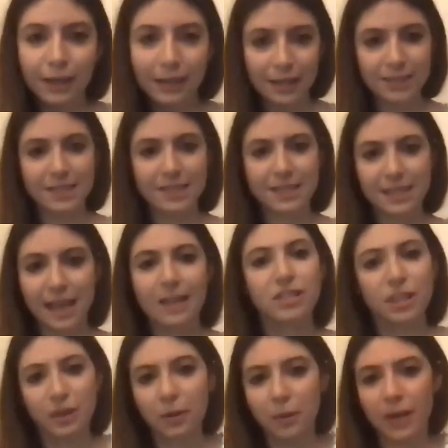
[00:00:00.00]
it's such
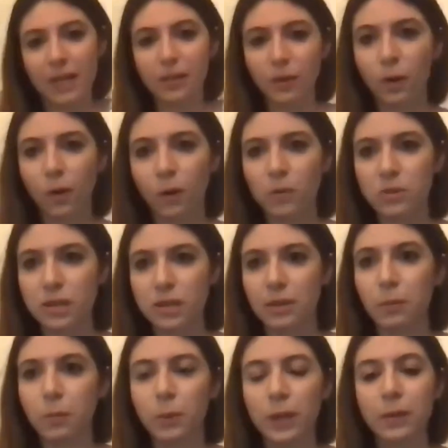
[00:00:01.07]
a great cause,
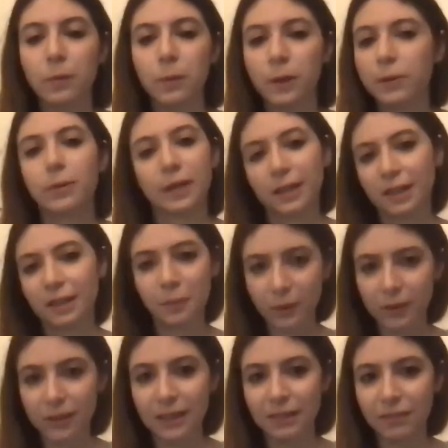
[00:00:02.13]
and we really
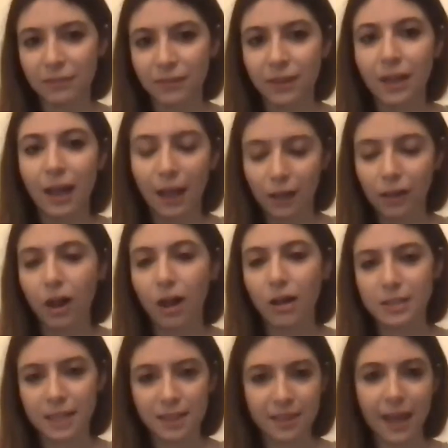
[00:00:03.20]
believe a
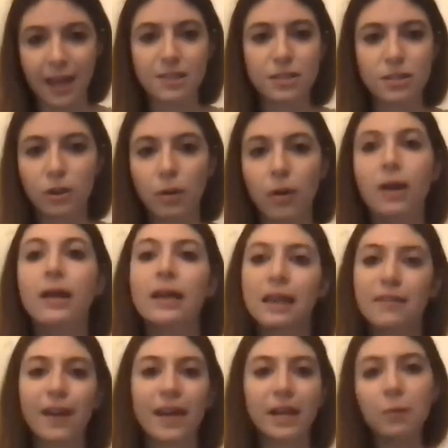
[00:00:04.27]
lot in that. So
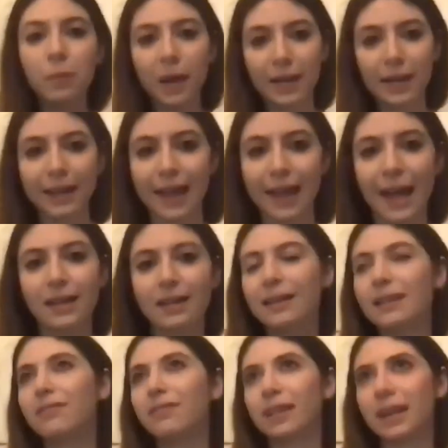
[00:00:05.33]
if anyone can,
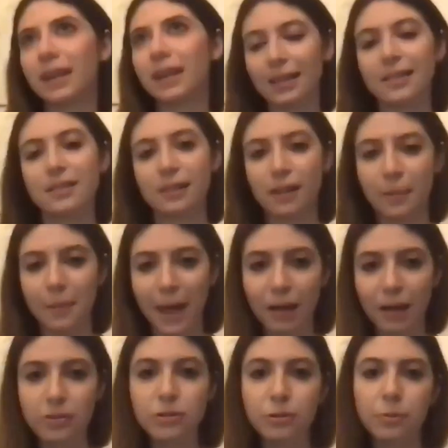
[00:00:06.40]
even a little
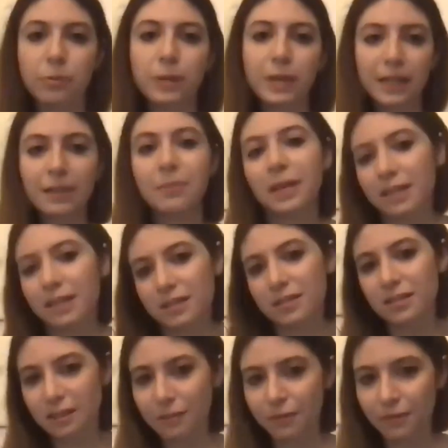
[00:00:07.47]
amount really makes the
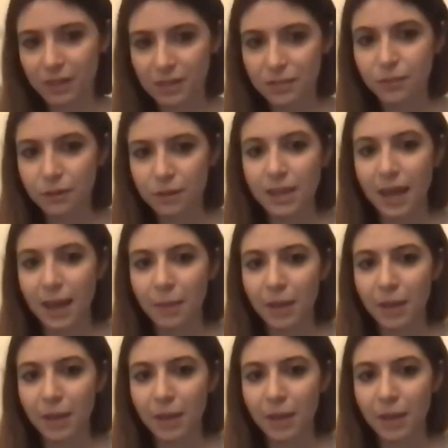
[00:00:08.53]
difference for them.